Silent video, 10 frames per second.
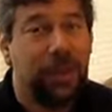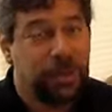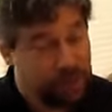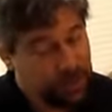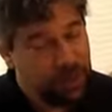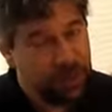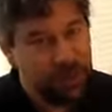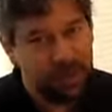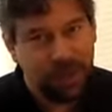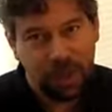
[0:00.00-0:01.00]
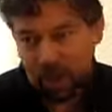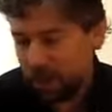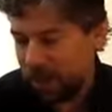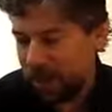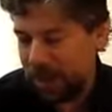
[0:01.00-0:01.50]
To do this,
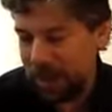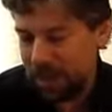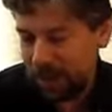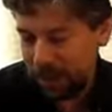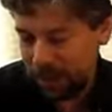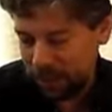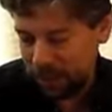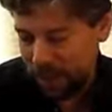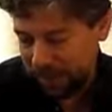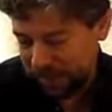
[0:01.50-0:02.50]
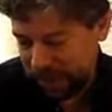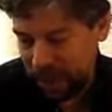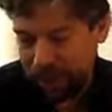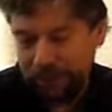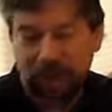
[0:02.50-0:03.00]
we're going to need a
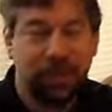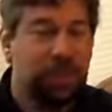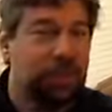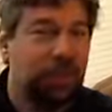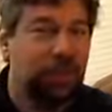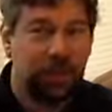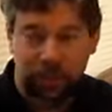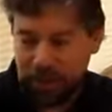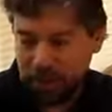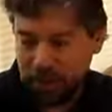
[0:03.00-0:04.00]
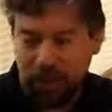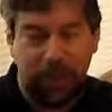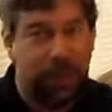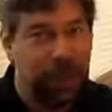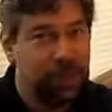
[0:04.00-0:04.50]
laptop or some sort of a computer
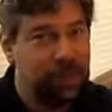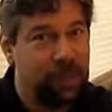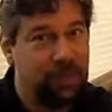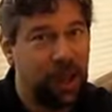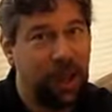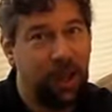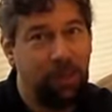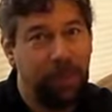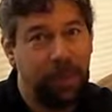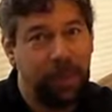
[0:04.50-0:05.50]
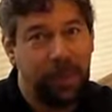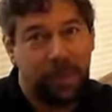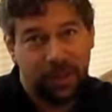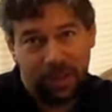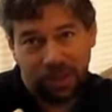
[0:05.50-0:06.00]
with an HDMI output.
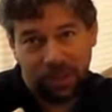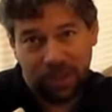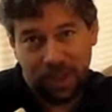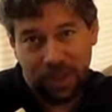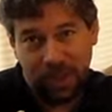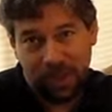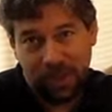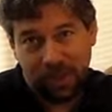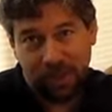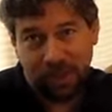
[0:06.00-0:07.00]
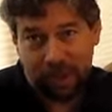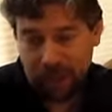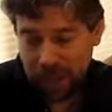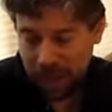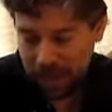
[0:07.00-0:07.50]
You can see here.
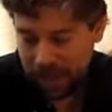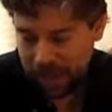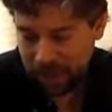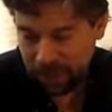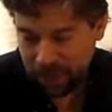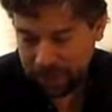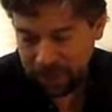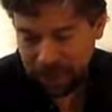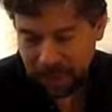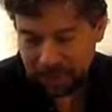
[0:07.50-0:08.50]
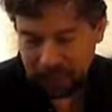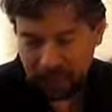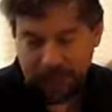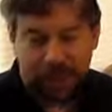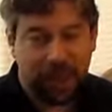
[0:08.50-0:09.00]
And we're going to need an
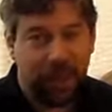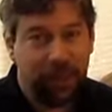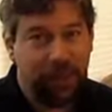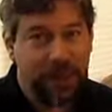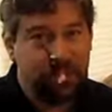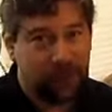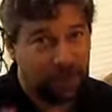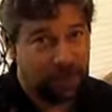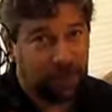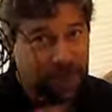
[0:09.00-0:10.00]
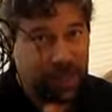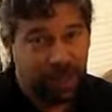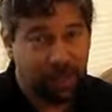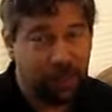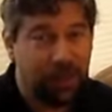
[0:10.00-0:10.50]
HDMI cable. Here's my
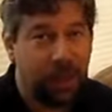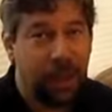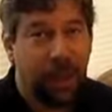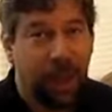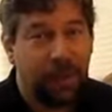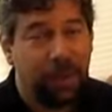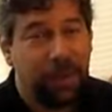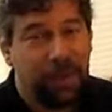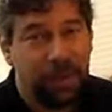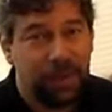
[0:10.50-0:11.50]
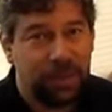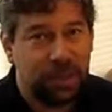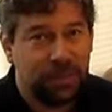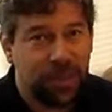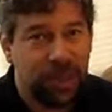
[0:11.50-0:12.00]
cable. And we're going to need a
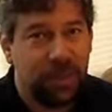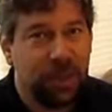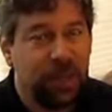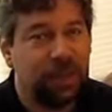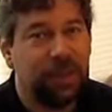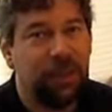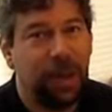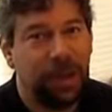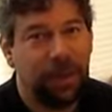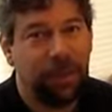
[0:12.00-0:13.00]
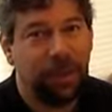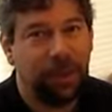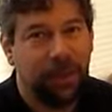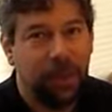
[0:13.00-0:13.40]
TV with HDMI input.